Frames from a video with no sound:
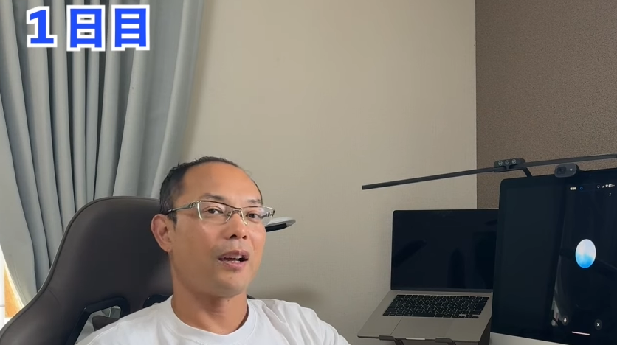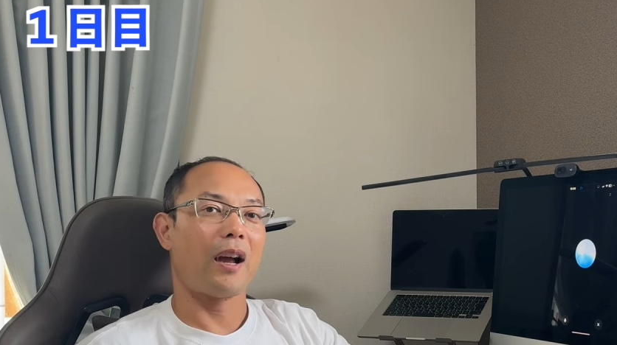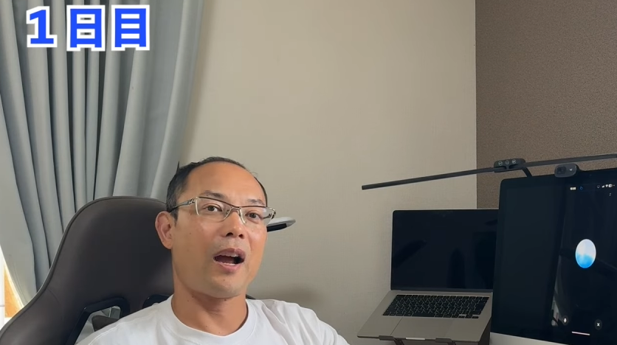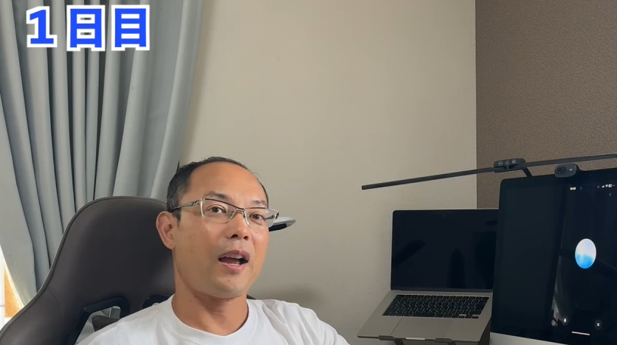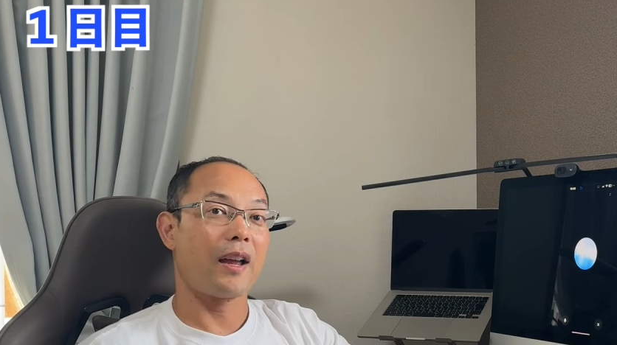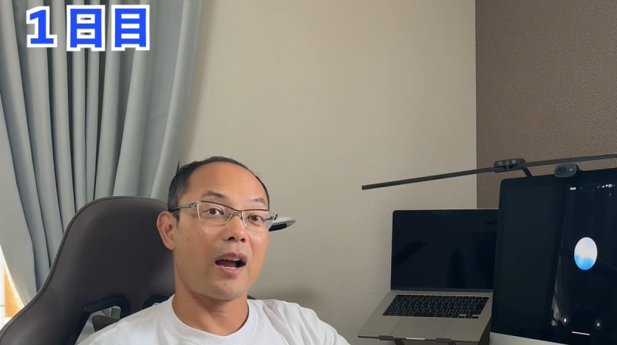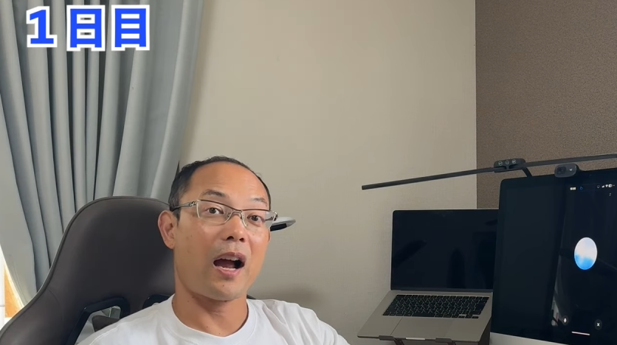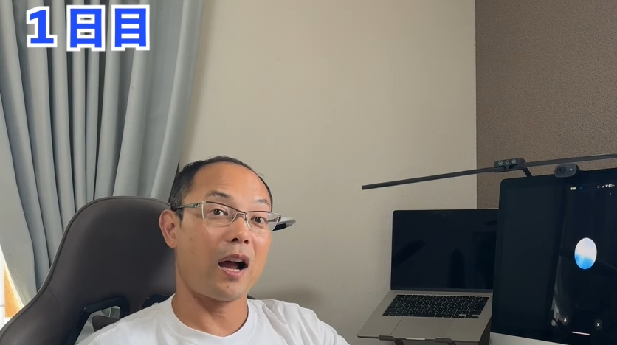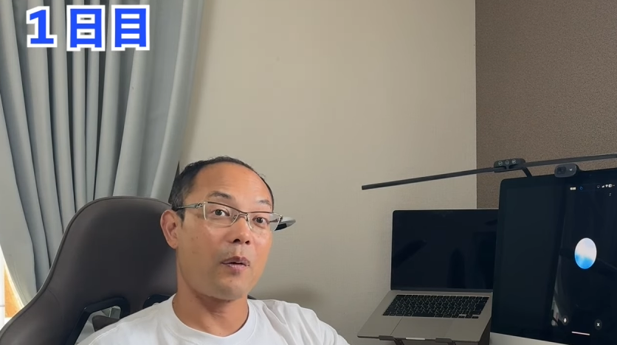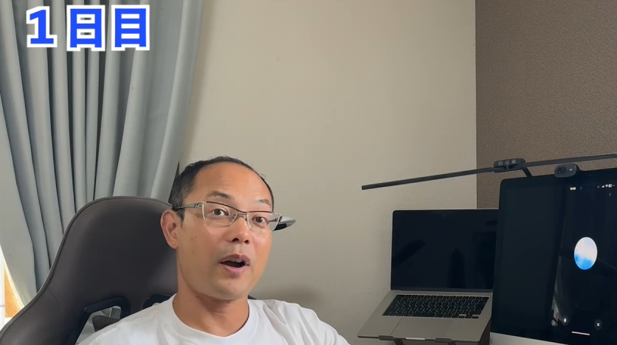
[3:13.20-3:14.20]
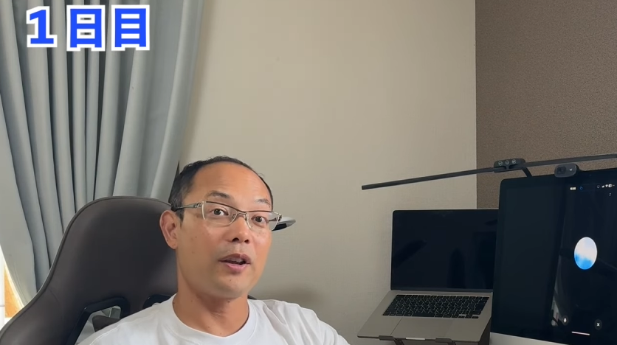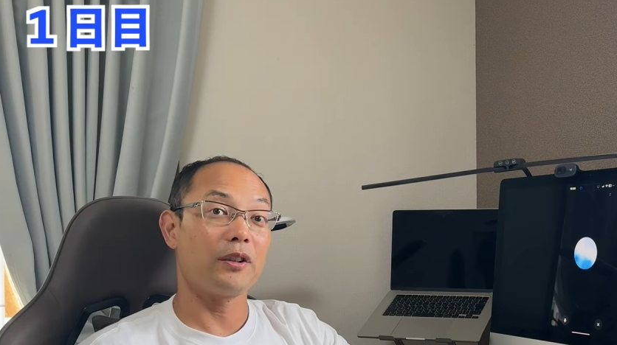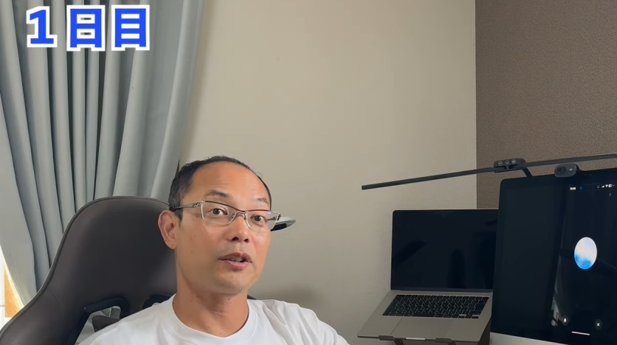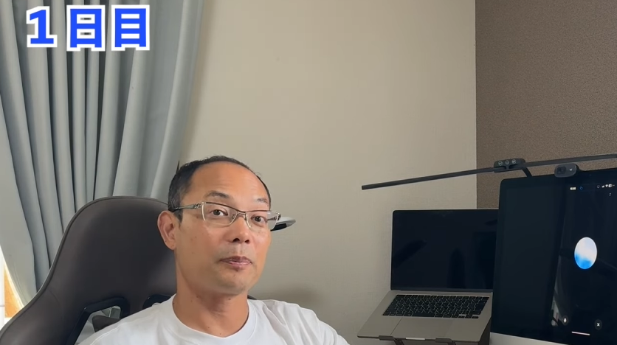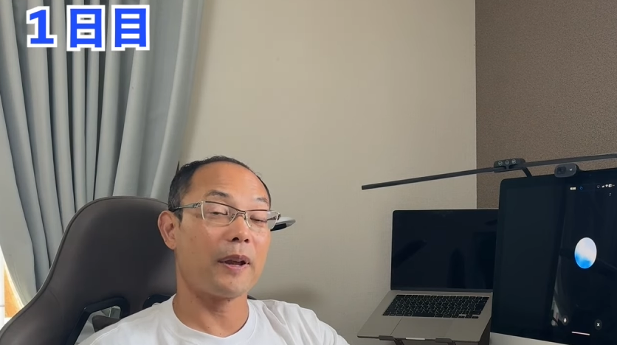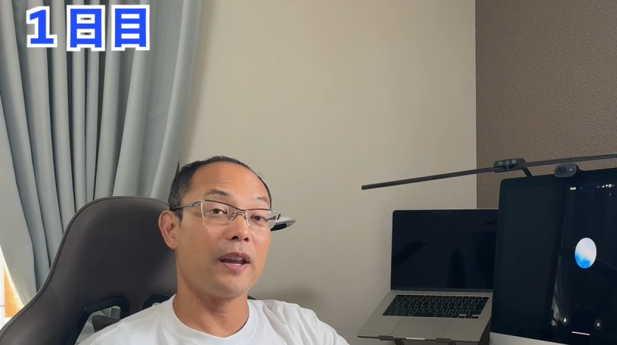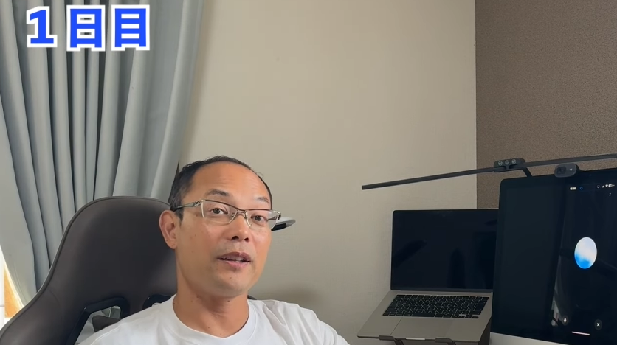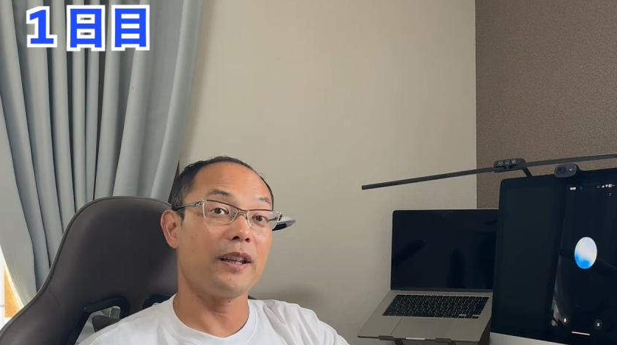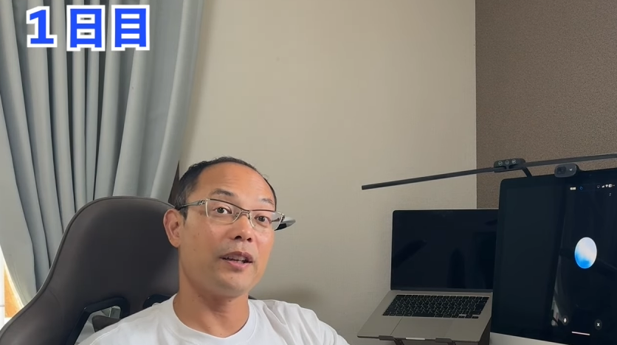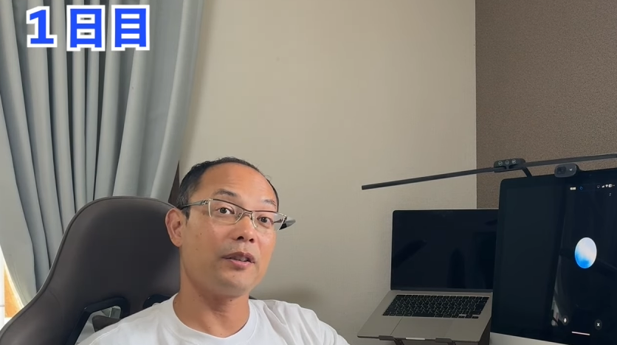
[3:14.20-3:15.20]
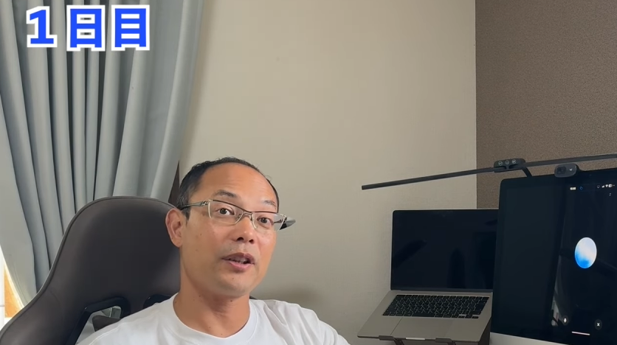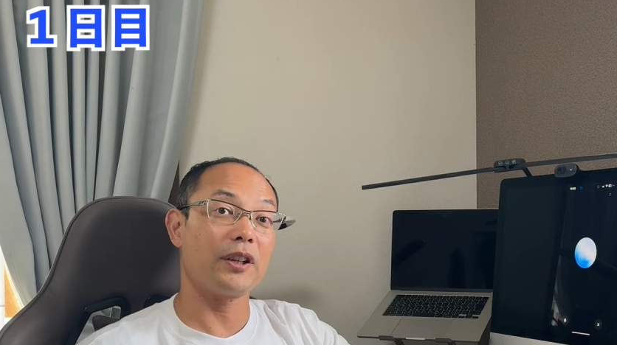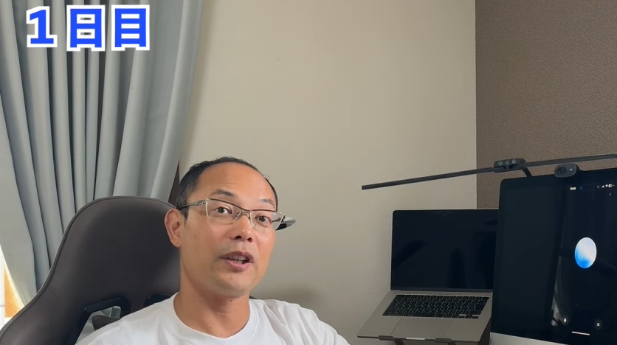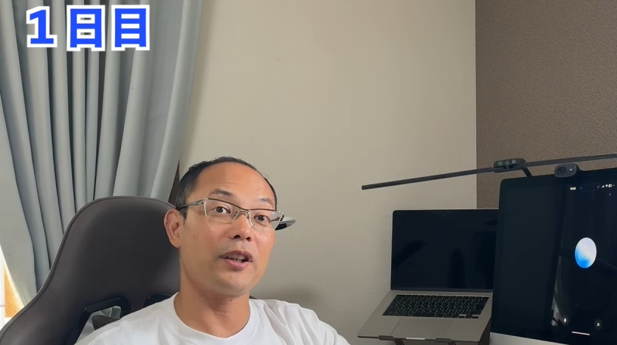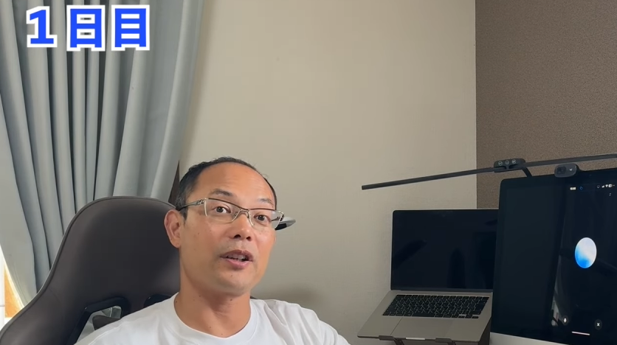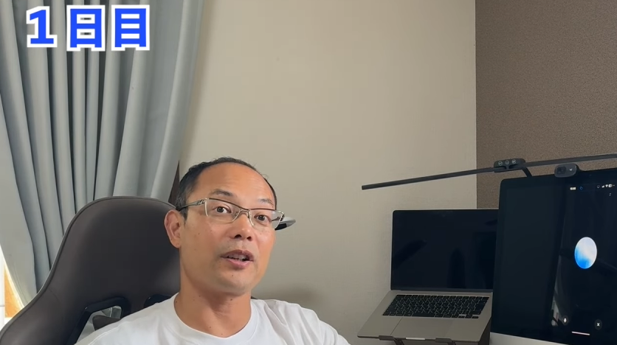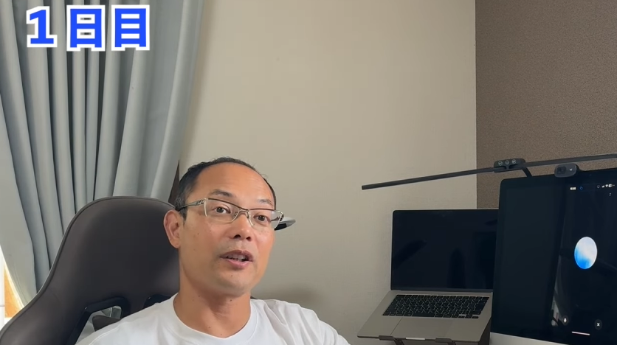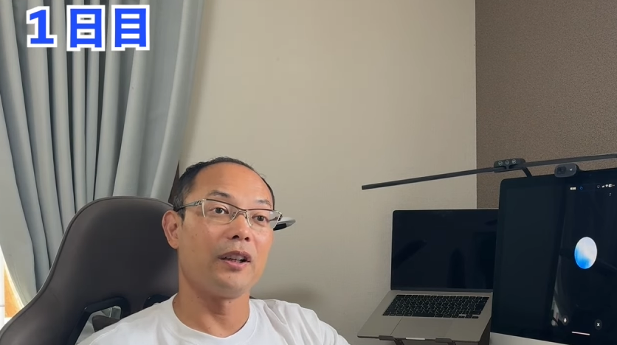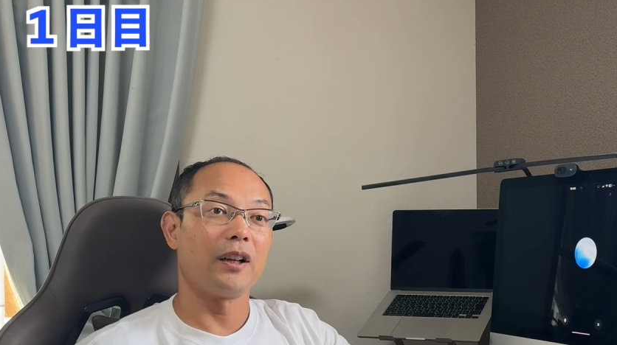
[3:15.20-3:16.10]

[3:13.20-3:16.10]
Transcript: Hi, how are you spending here?